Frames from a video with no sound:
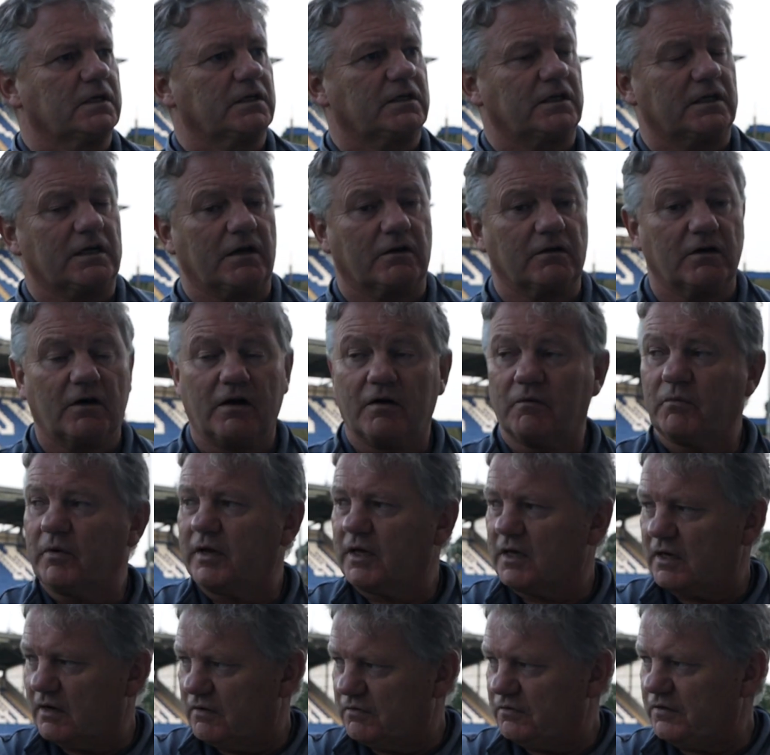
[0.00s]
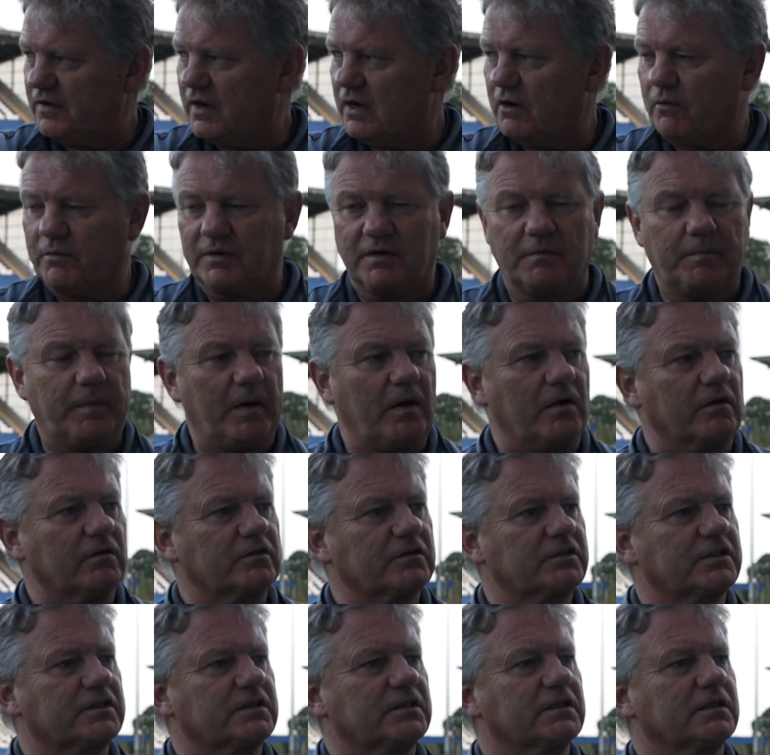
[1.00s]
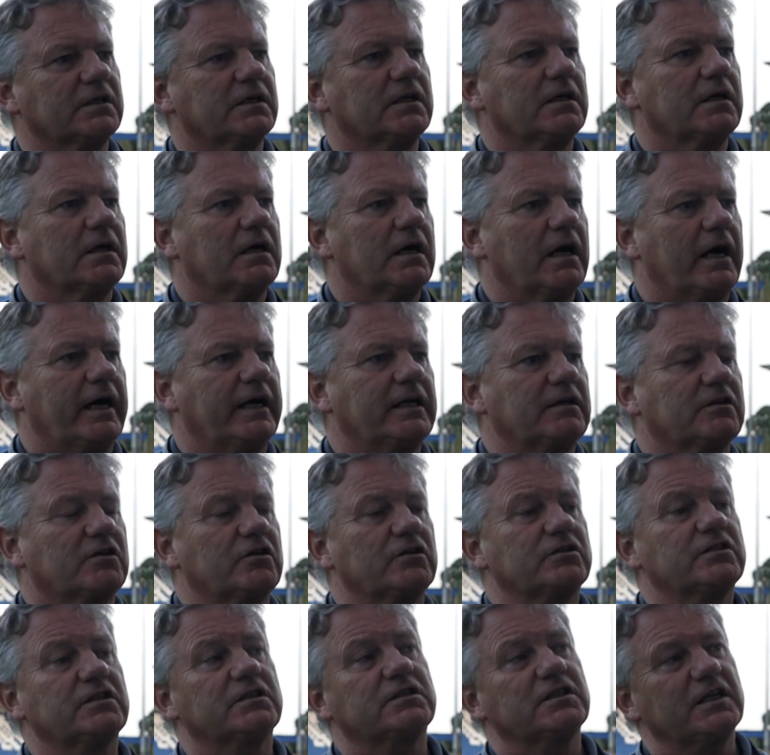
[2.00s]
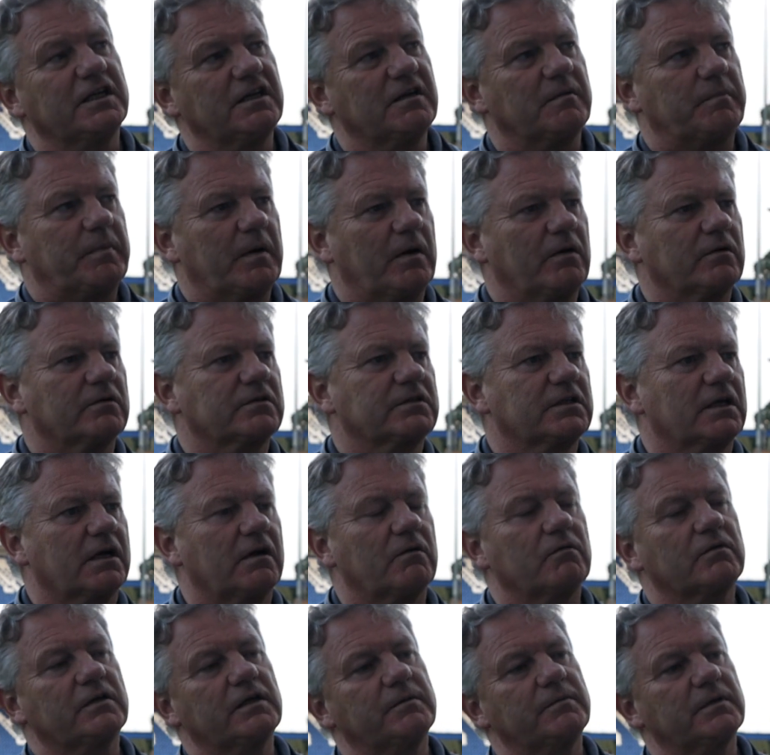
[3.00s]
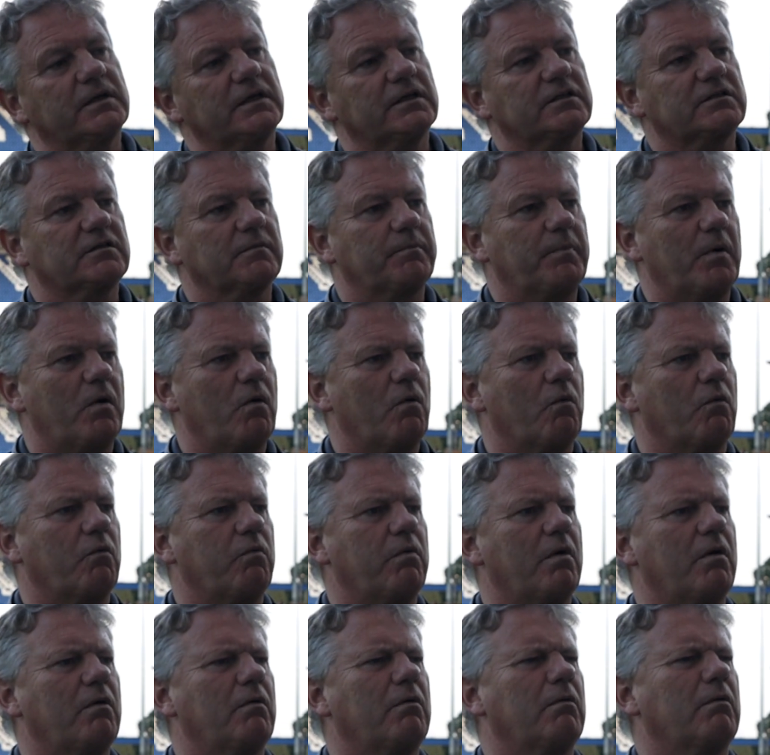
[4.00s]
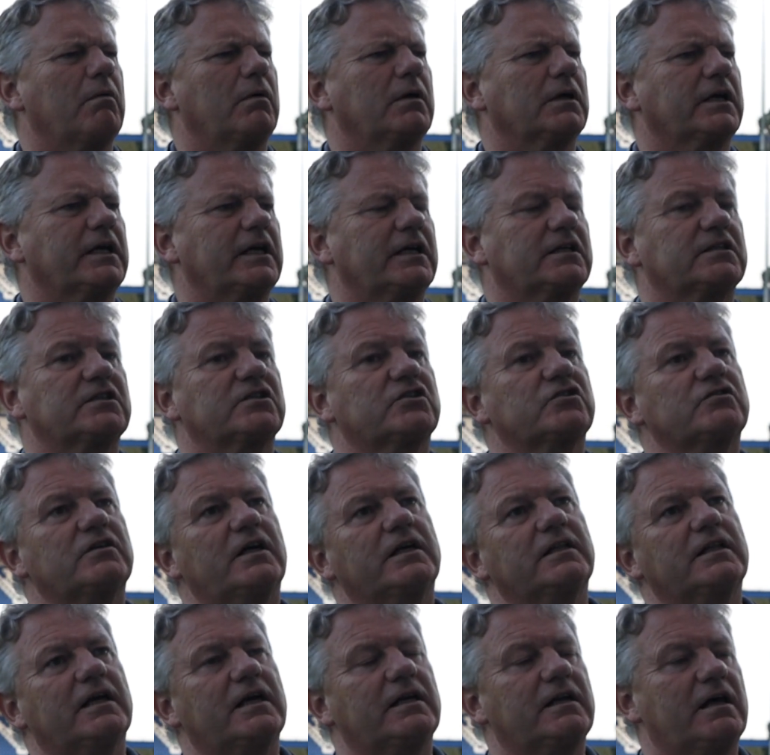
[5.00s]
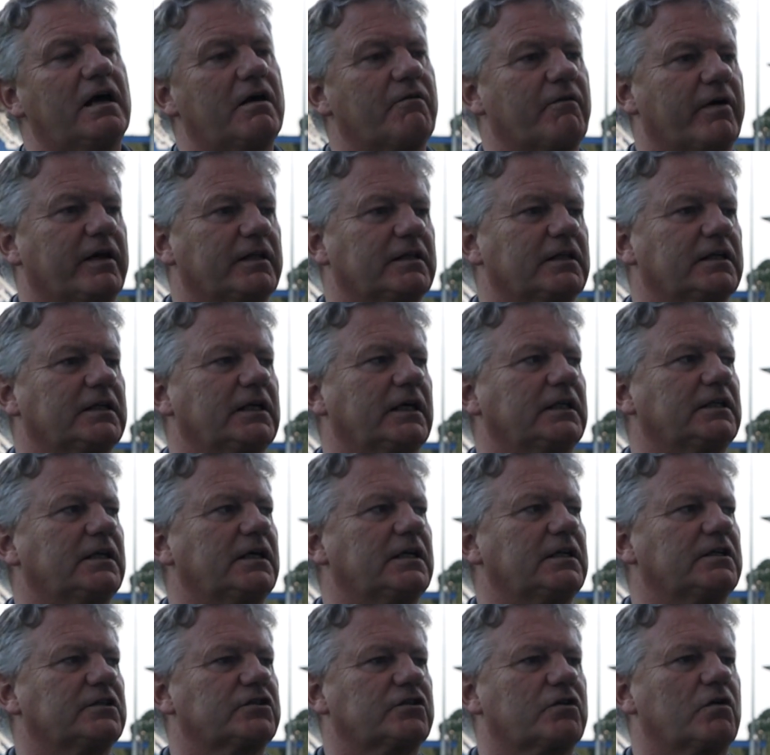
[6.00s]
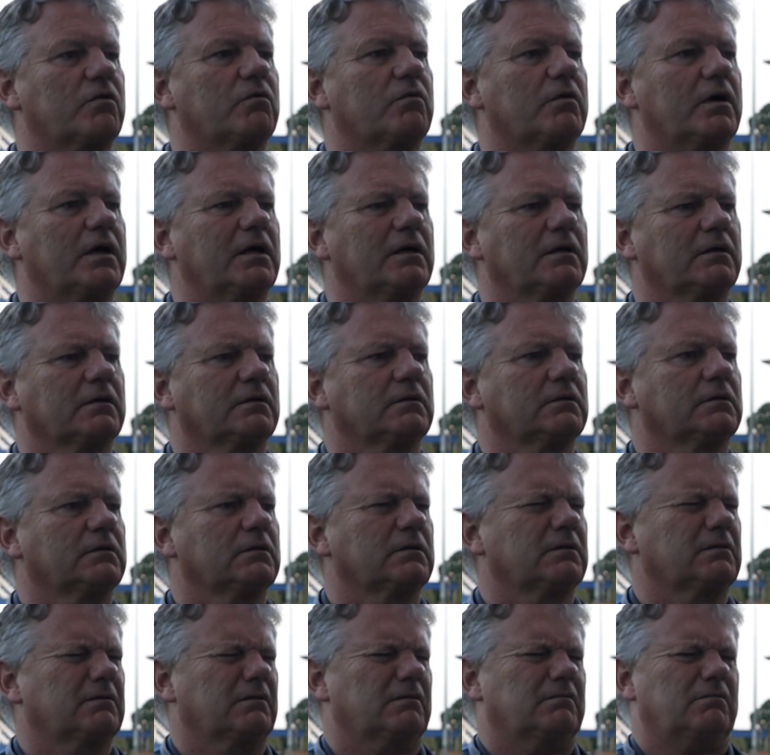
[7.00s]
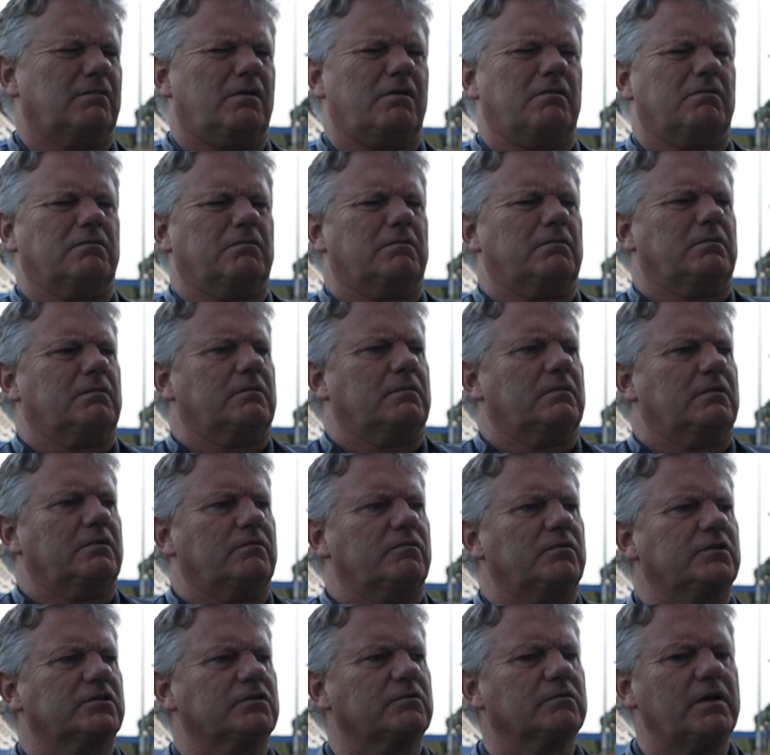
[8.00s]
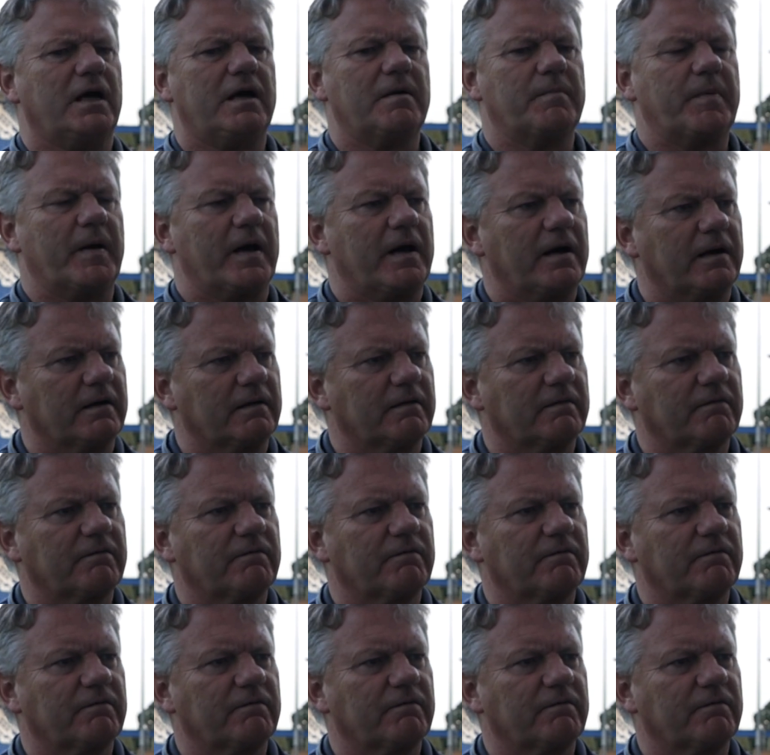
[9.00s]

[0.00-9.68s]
you know, like we get a foul in a box, and because it's in the box, the goalkeeper gets the ball. Well, it kicks it straight down their end and they nearly score. Well, what's all that about?